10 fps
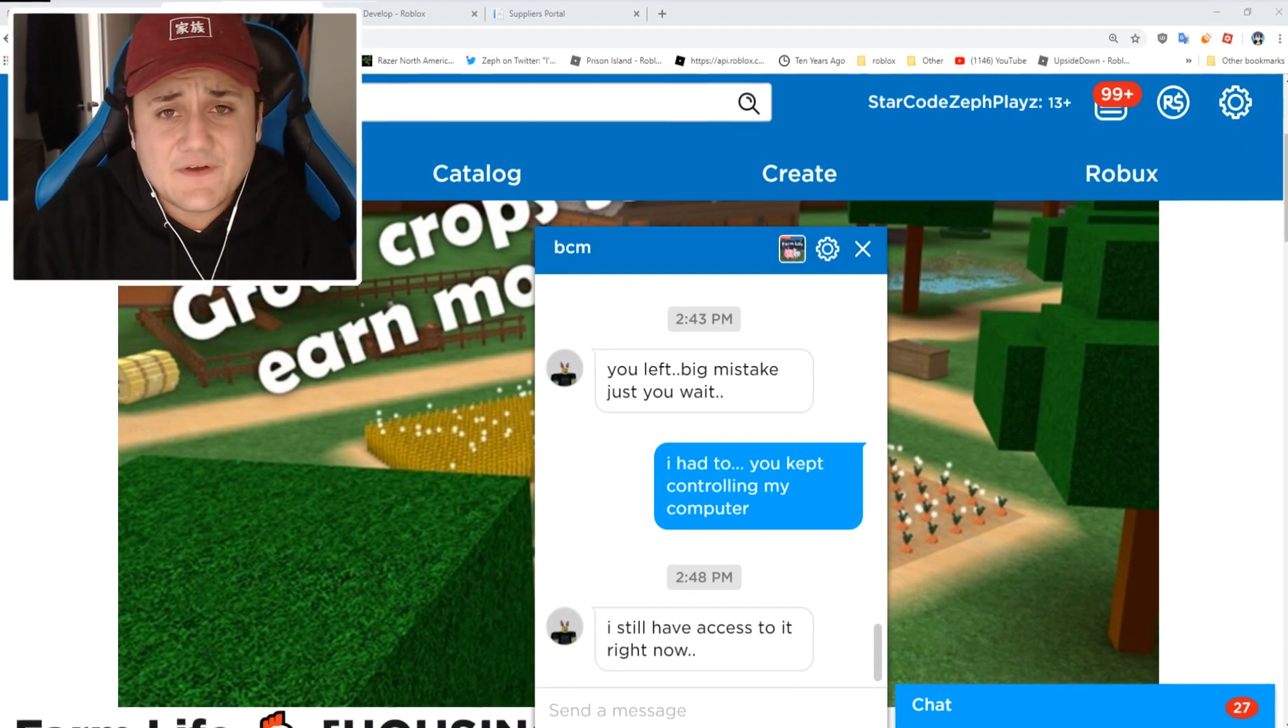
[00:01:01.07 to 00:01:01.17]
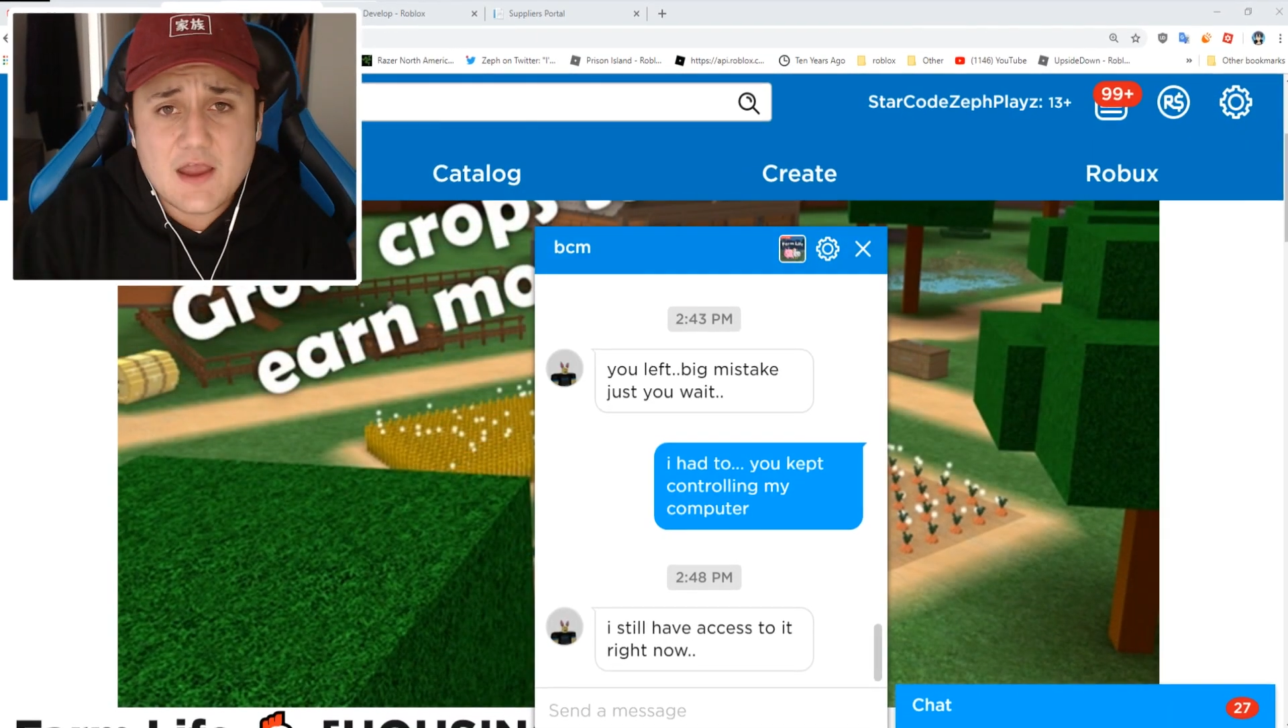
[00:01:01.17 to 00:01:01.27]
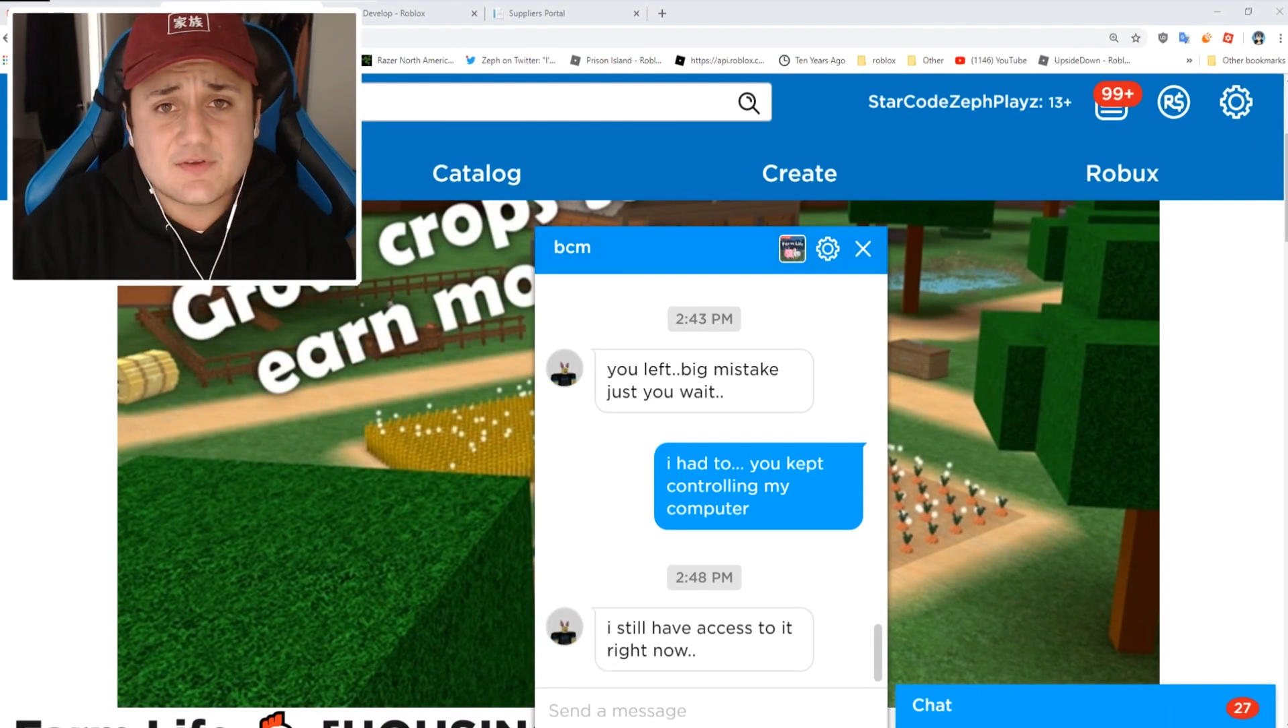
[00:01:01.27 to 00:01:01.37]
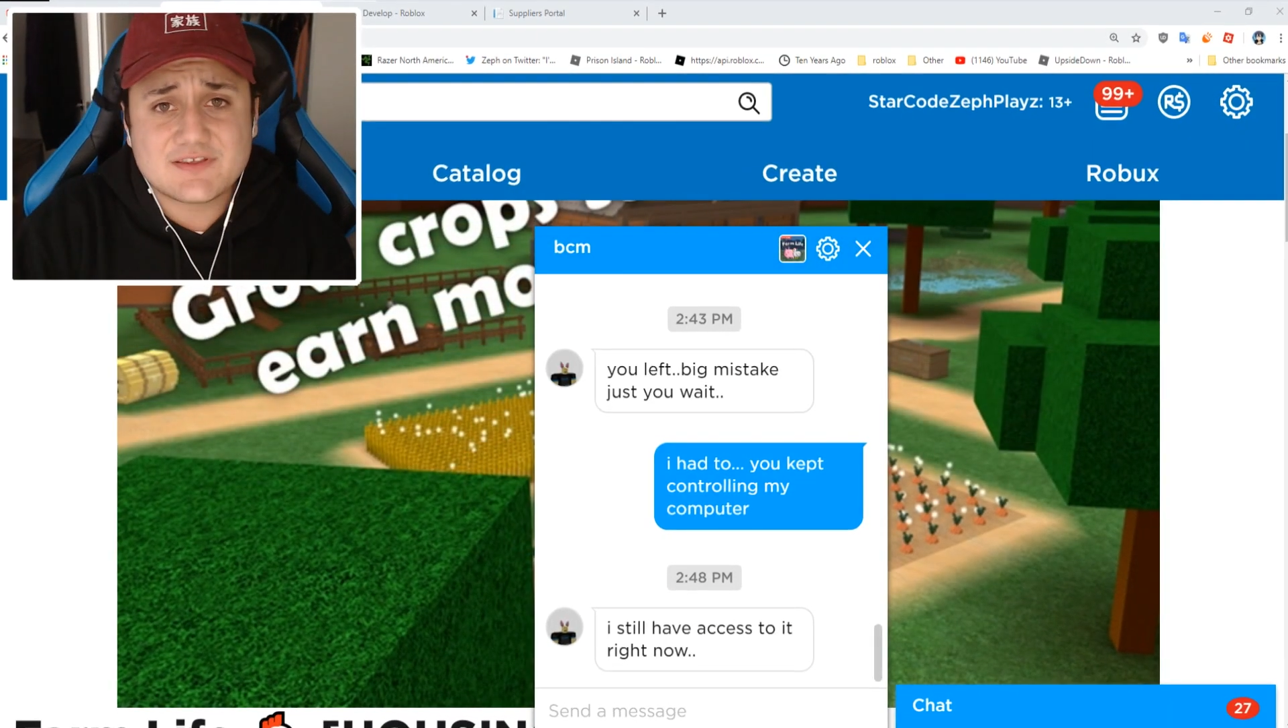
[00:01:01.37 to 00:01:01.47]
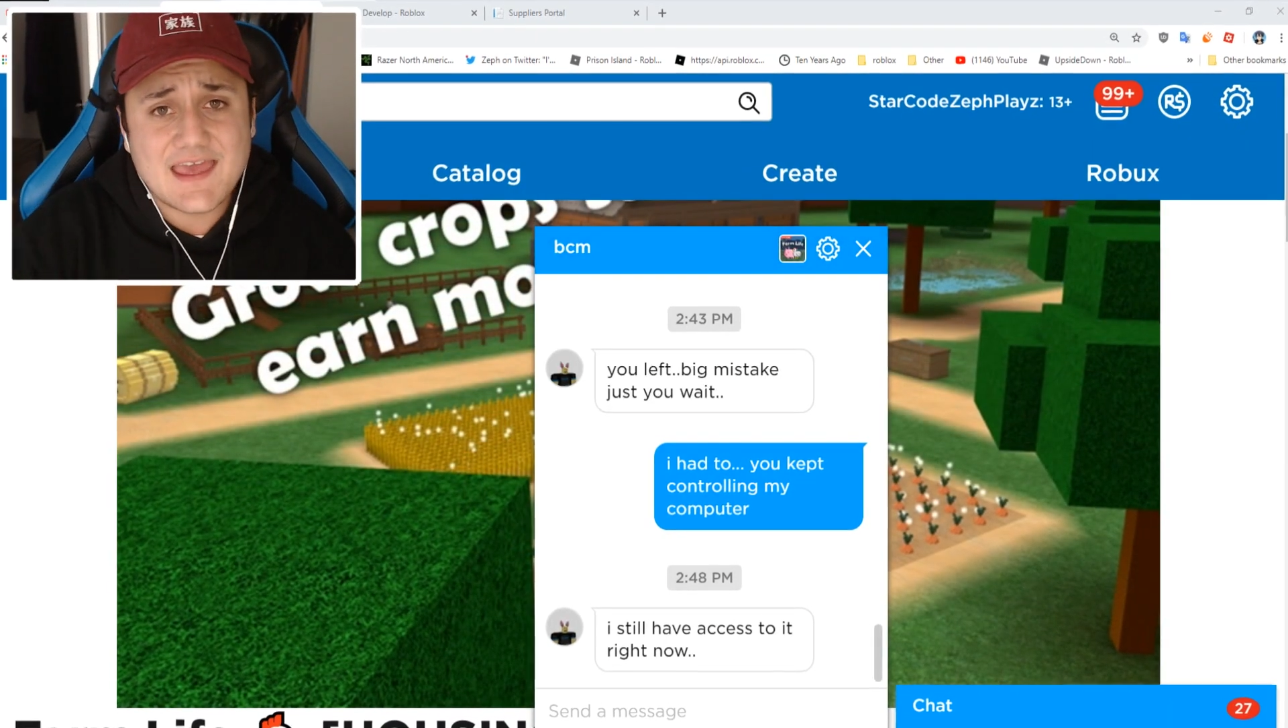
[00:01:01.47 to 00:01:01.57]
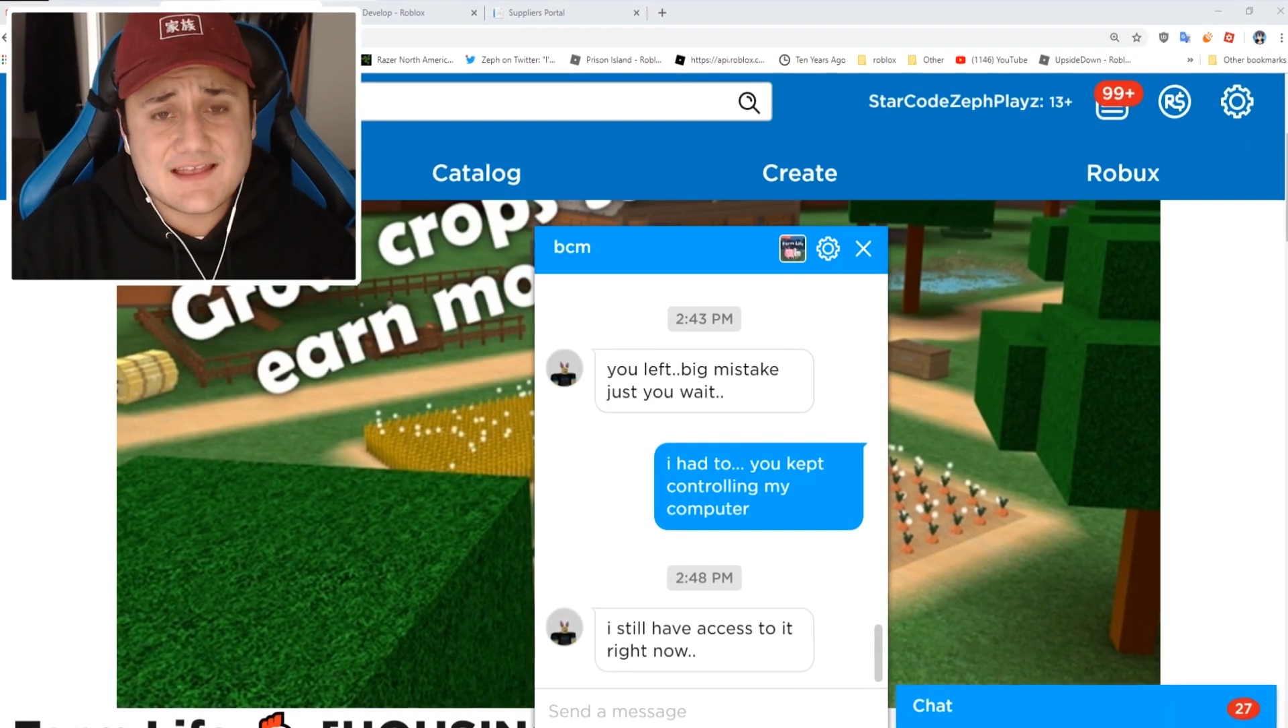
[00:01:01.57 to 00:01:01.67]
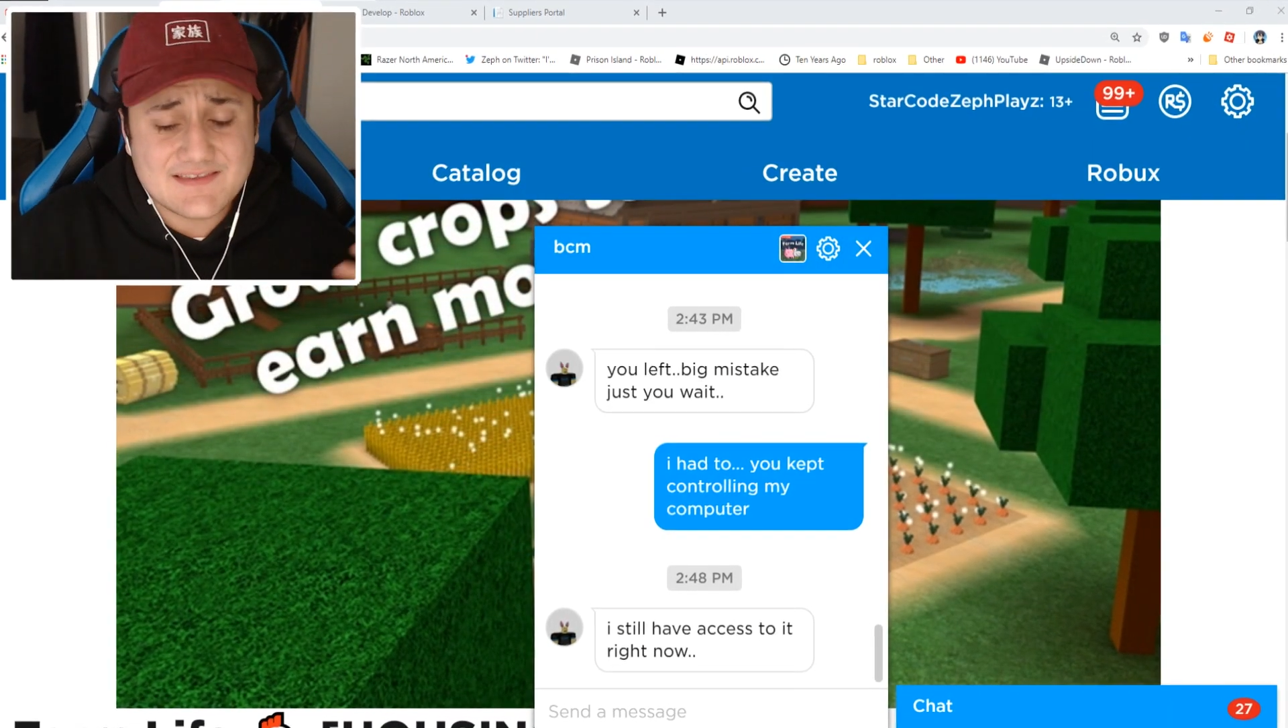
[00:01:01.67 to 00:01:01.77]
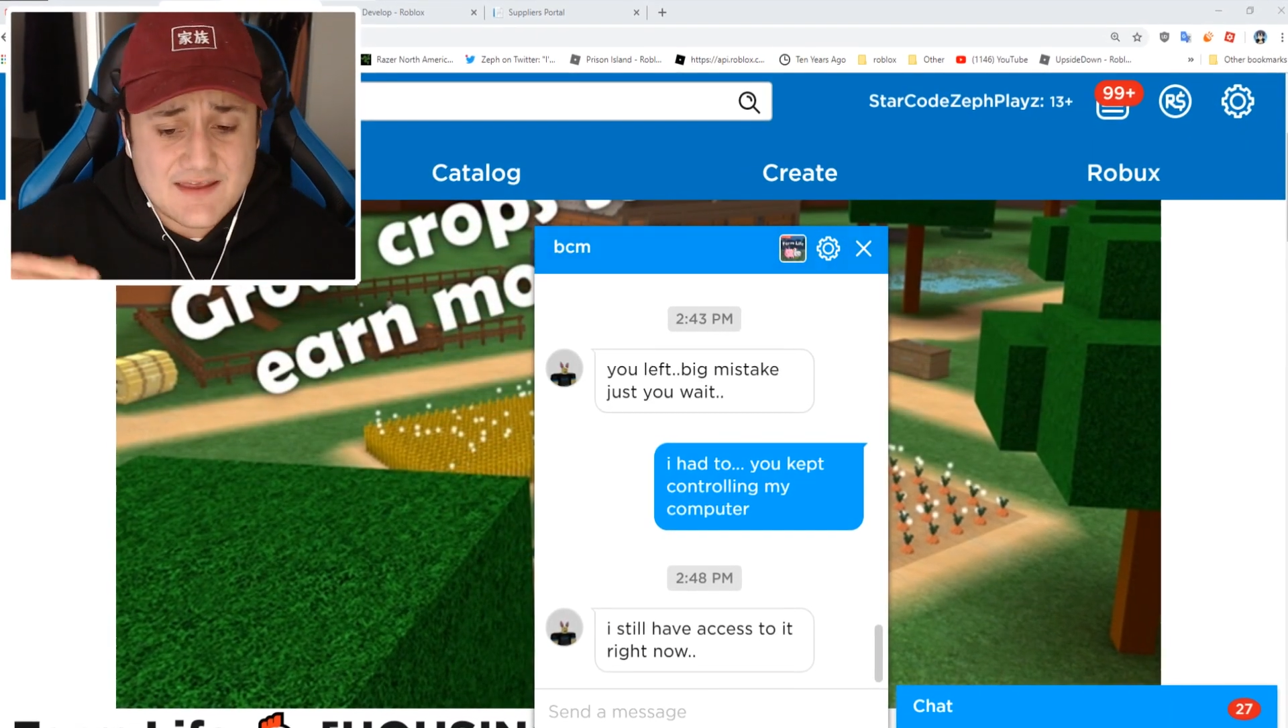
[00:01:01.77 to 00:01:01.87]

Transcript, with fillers: virus scans